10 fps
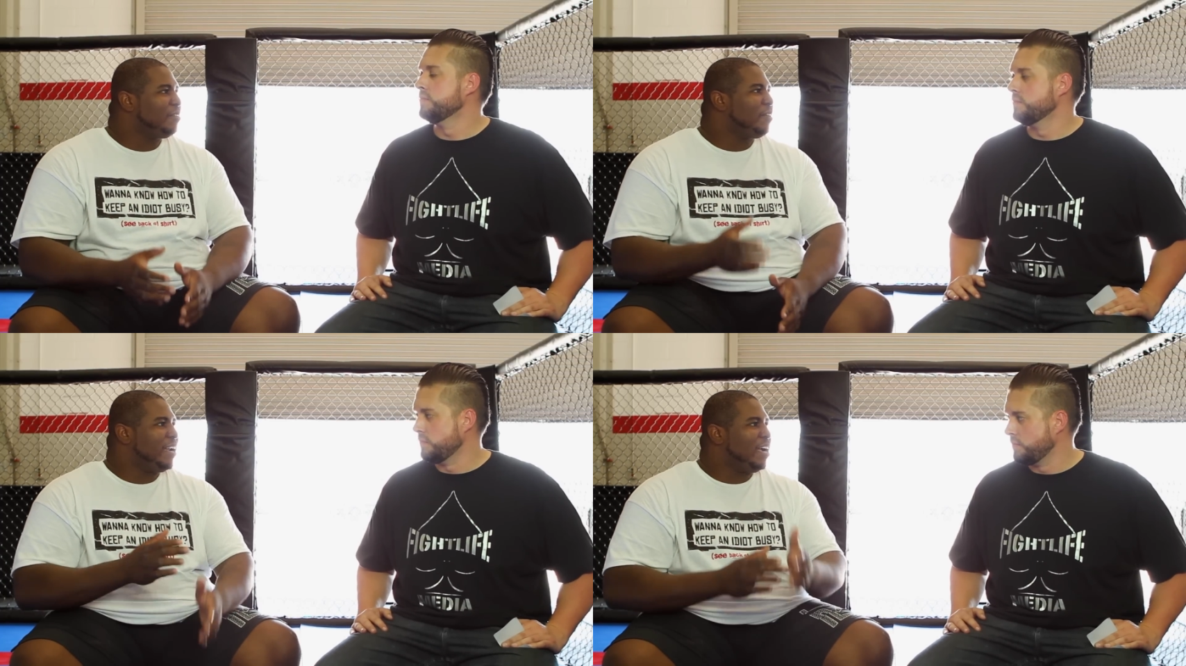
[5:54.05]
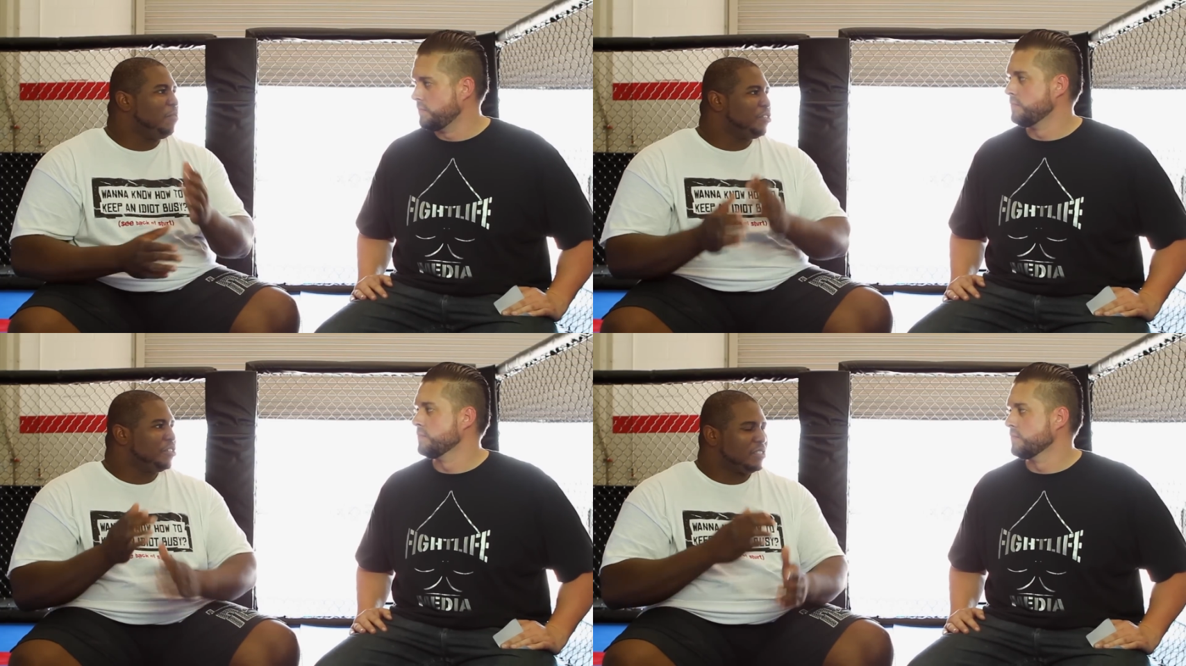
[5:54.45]
Speaker 1: Right mm-hmm. now, we
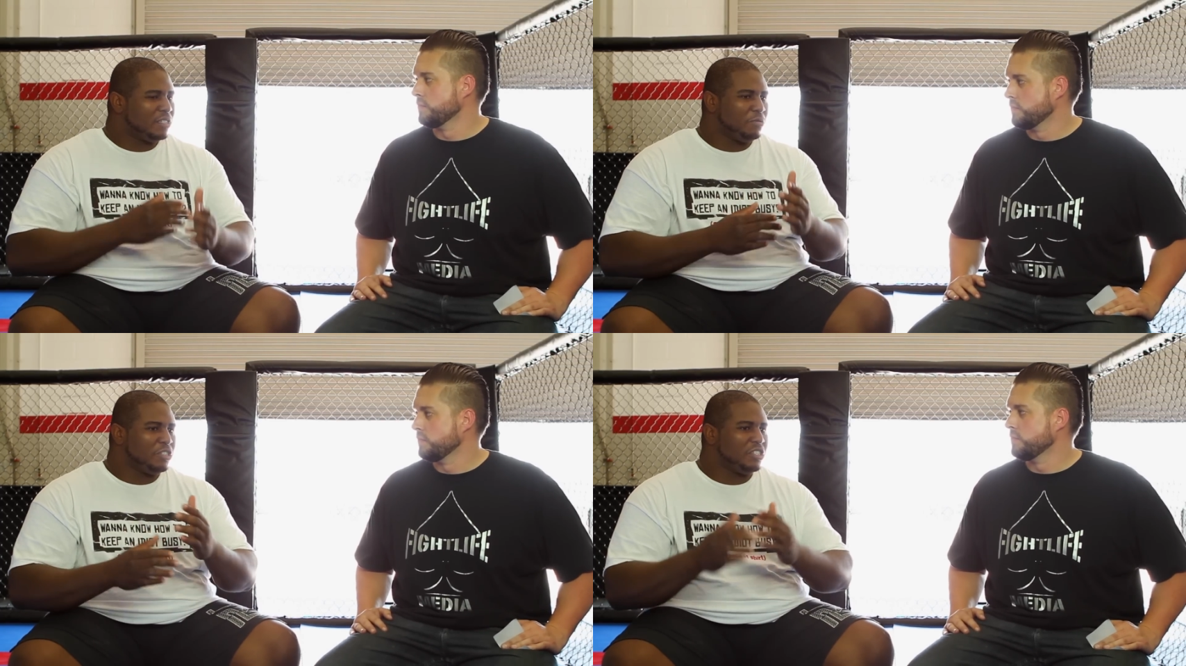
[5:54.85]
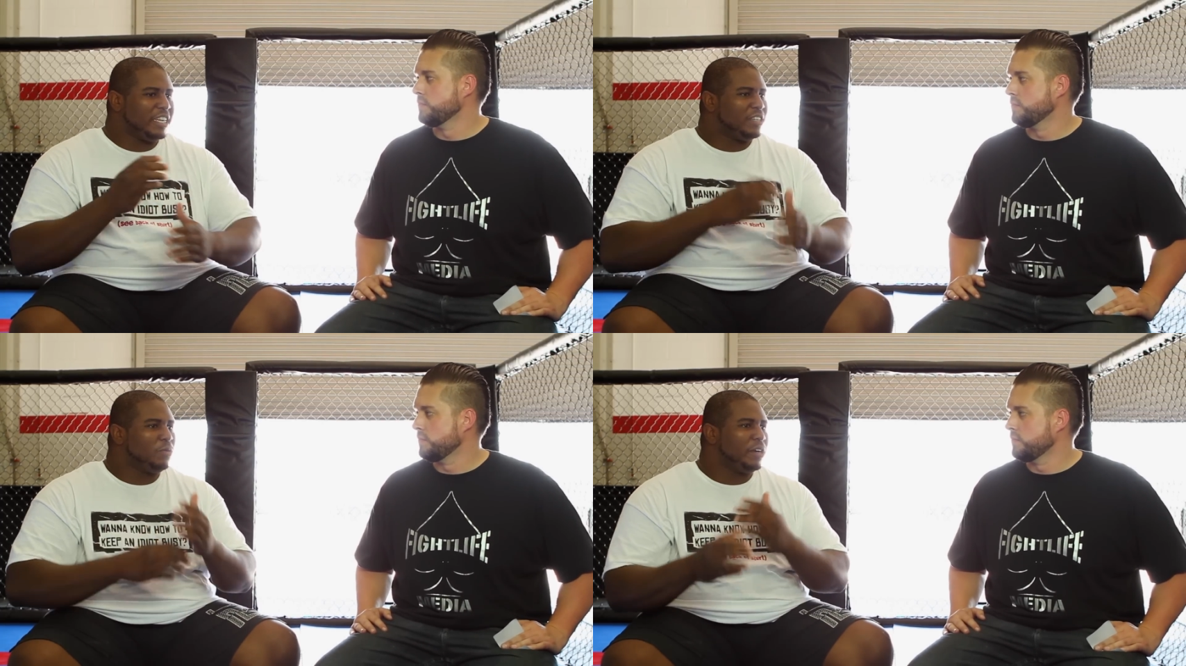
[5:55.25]
will just we'll just
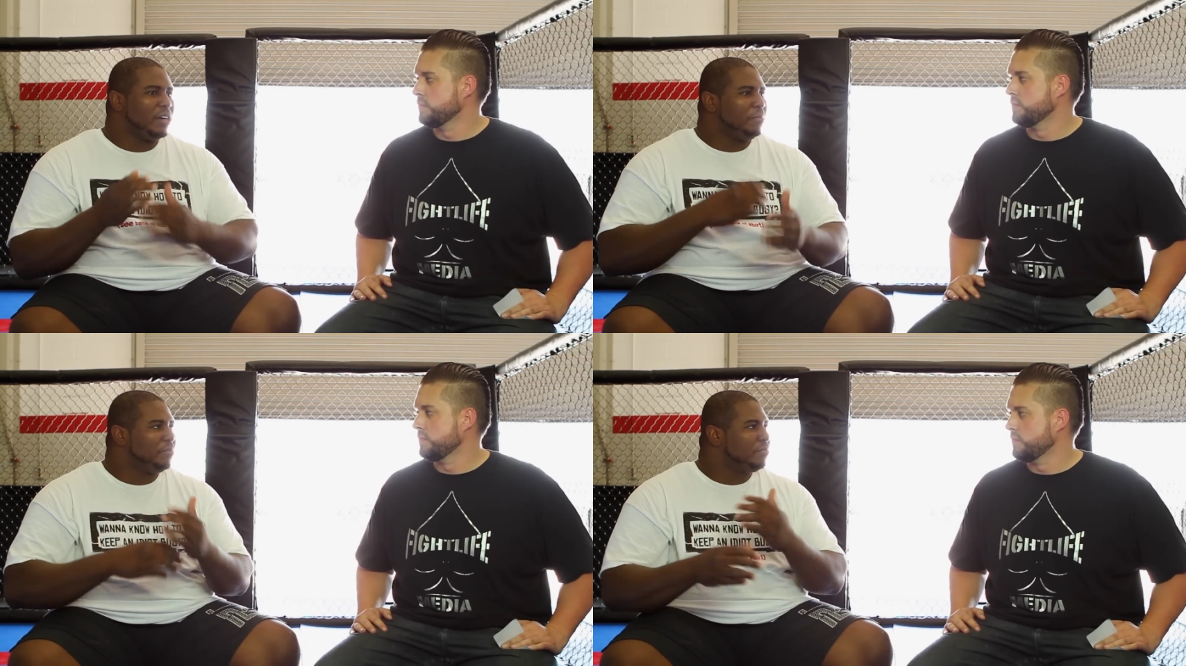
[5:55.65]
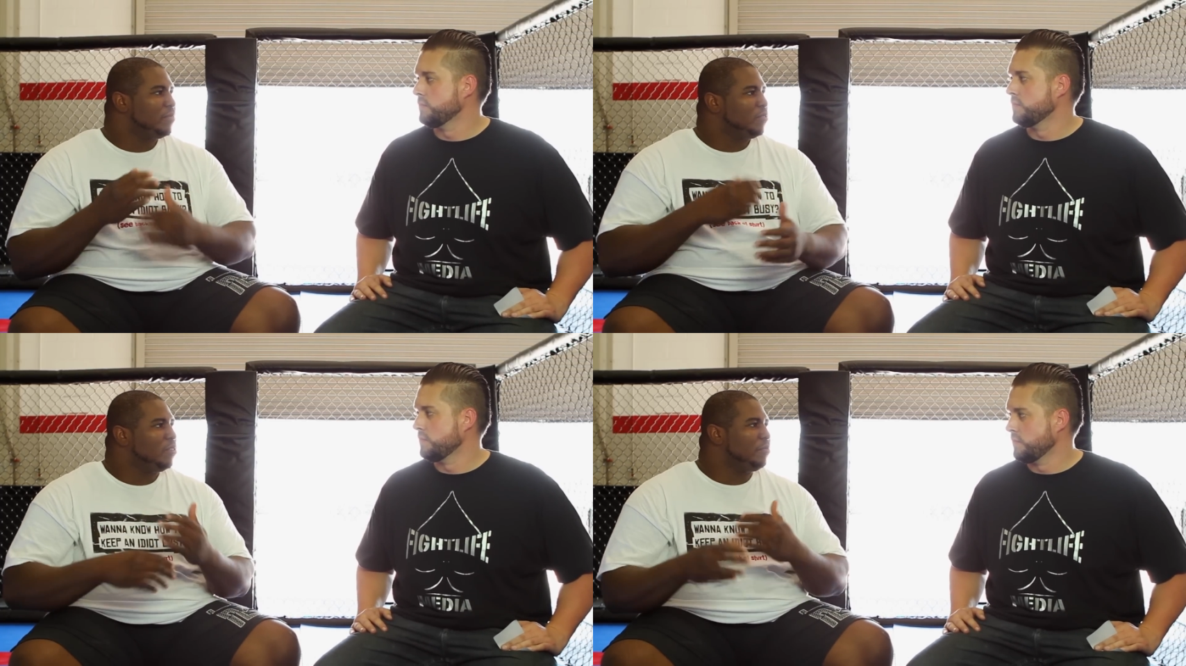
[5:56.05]
stick to where I'm
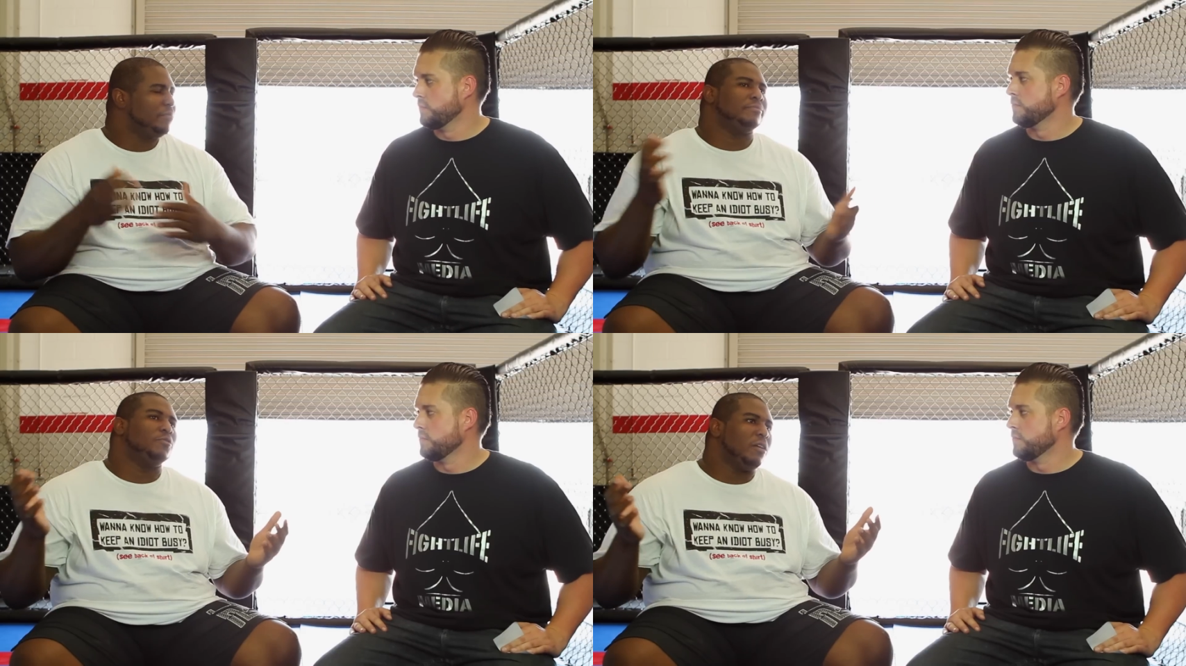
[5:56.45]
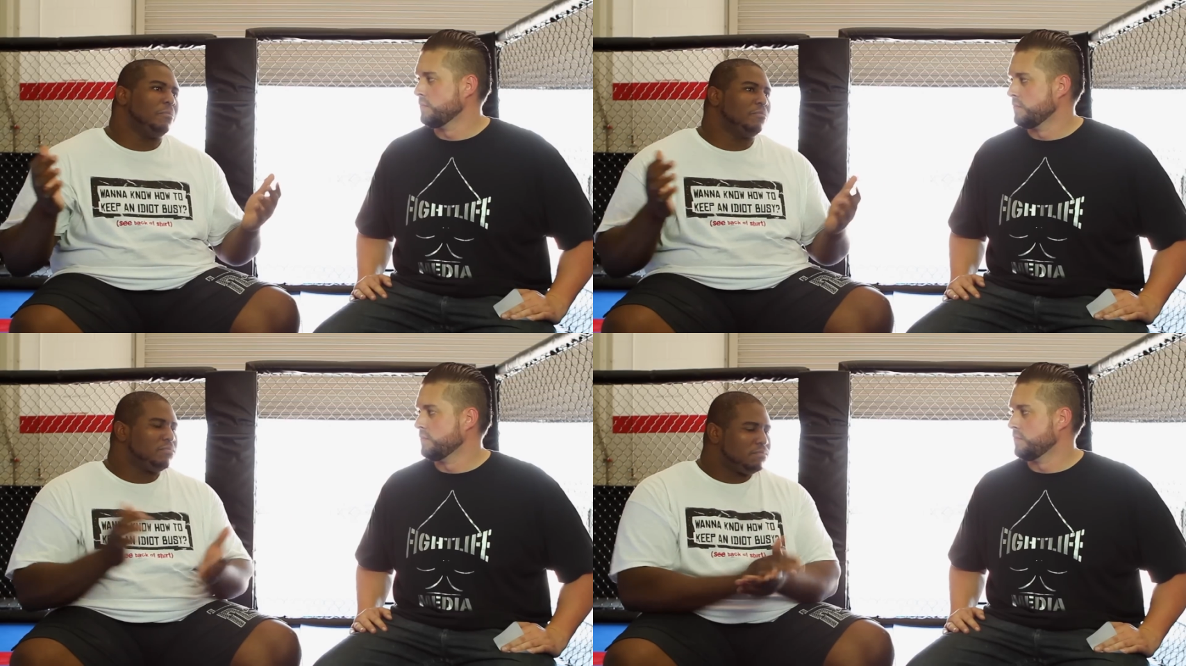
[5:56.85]
where, where
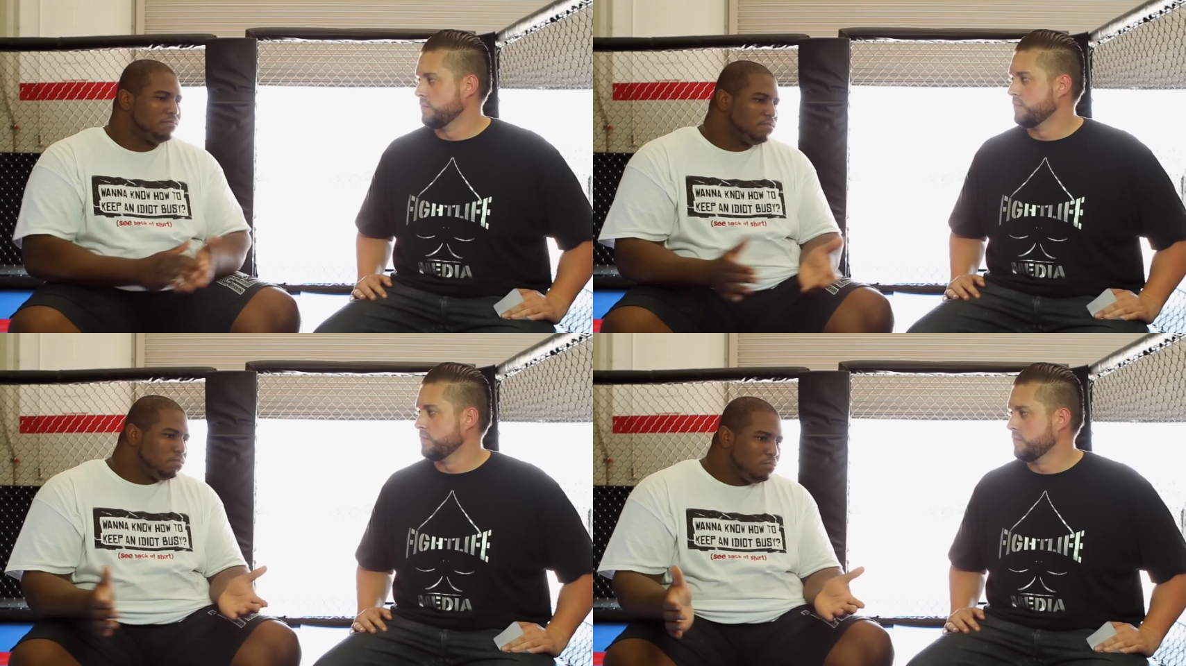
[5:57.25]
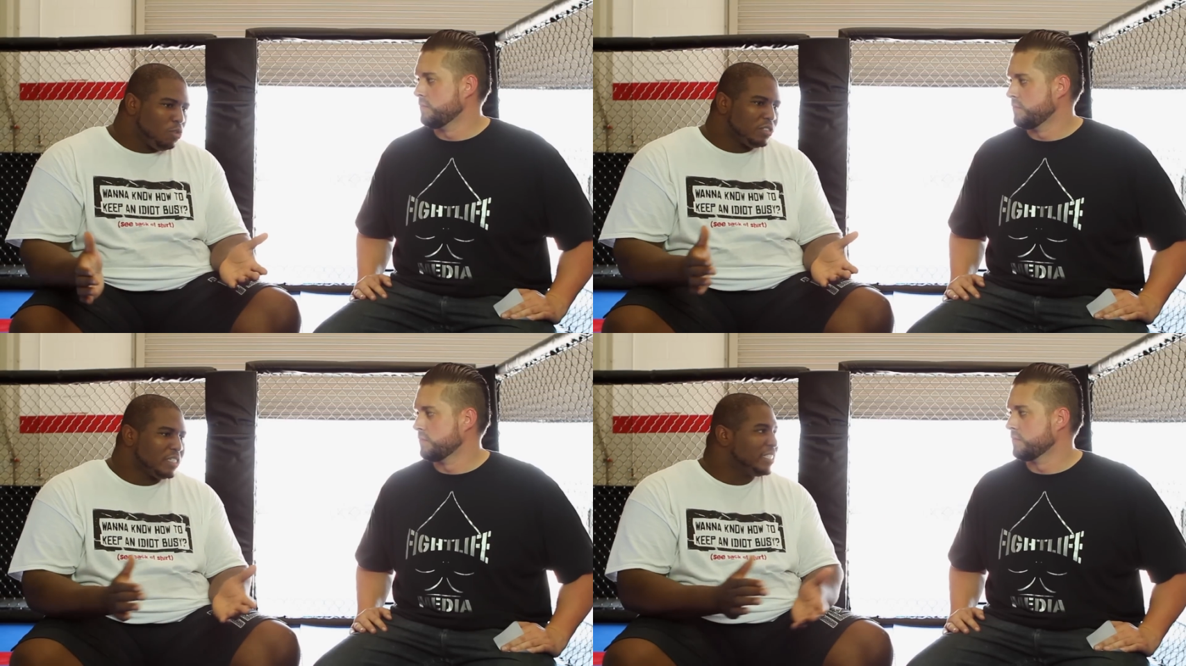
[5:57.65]
I'm
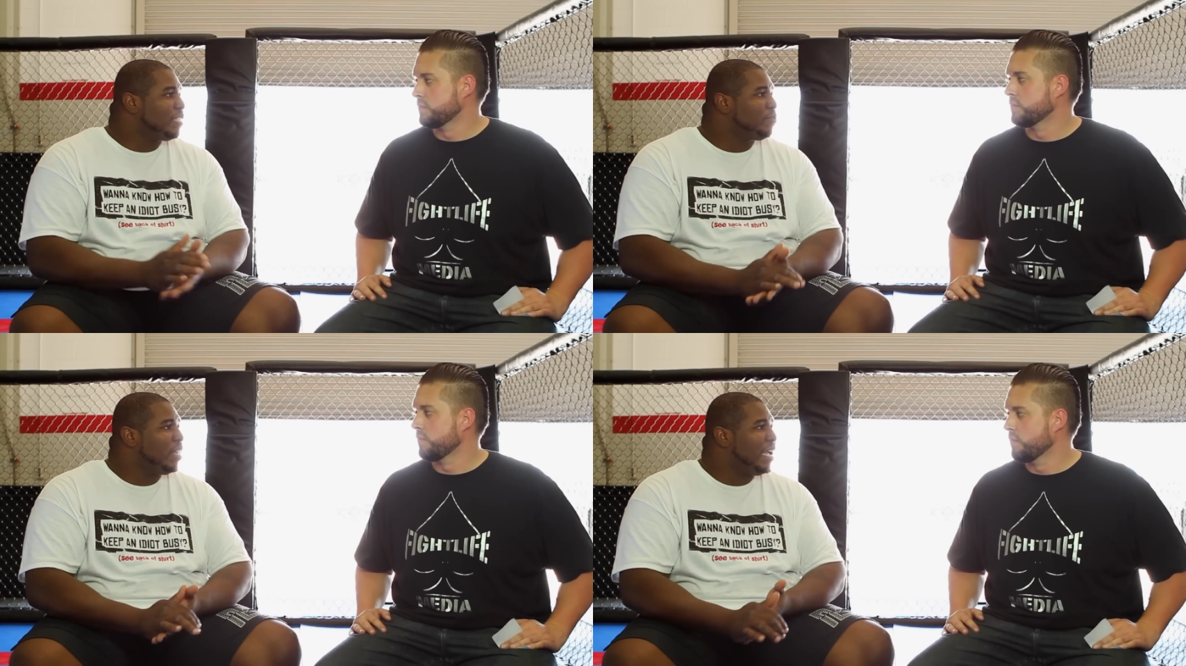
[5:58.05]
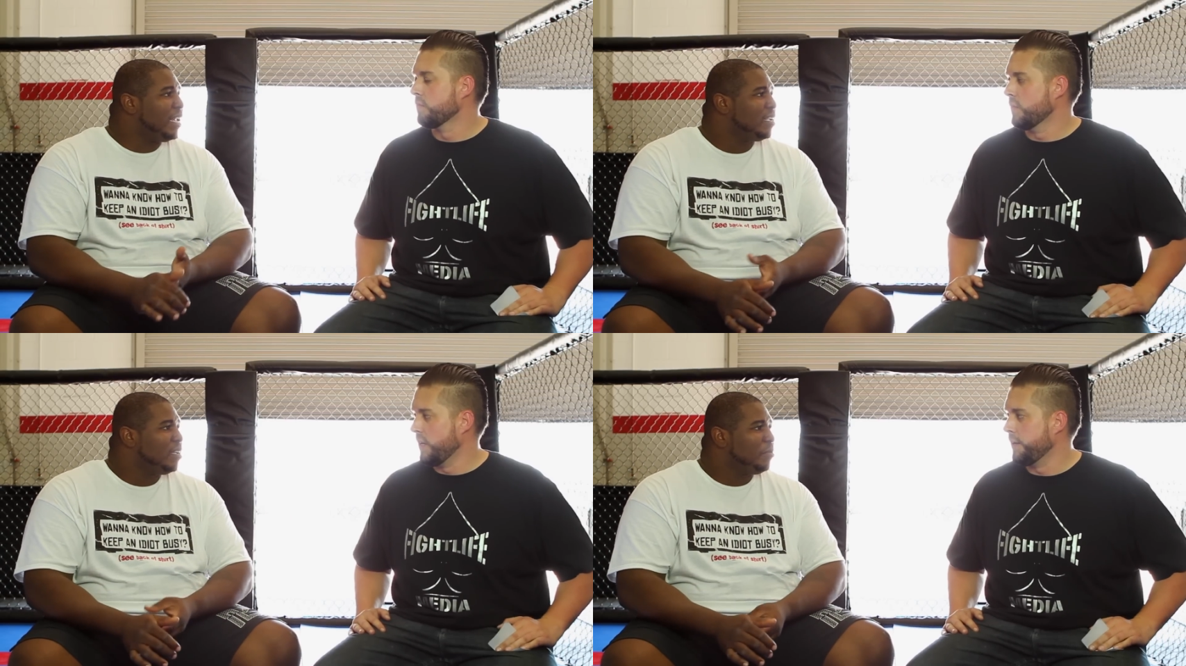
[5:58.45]
more successful at,
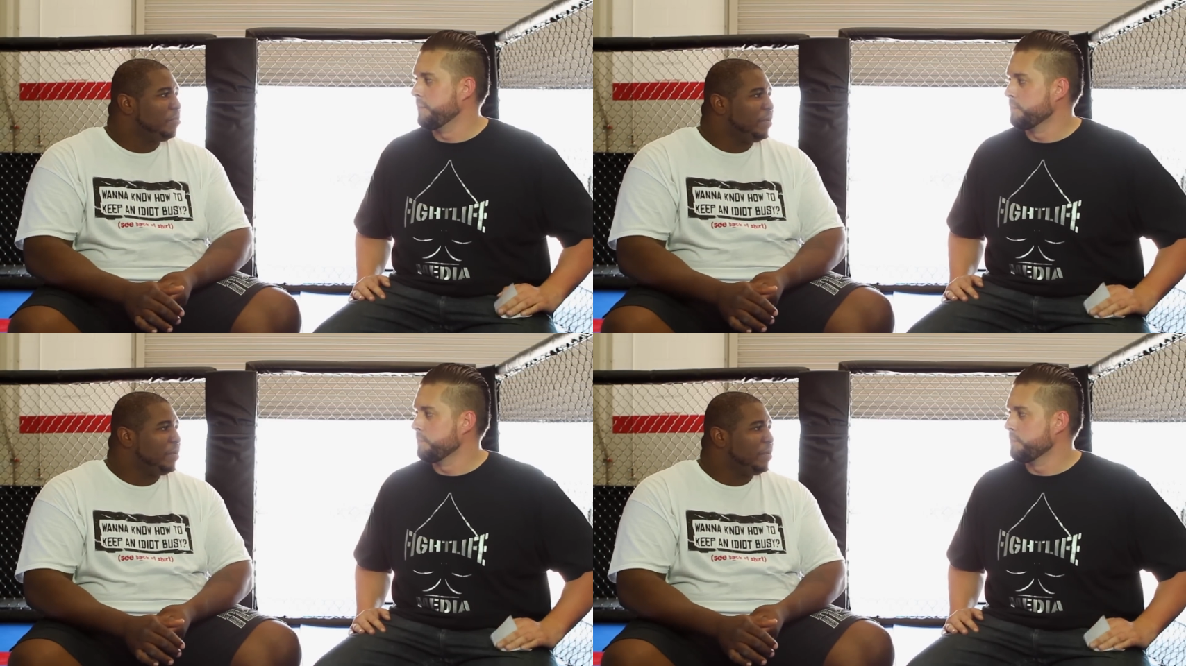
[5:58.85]
uh-huh.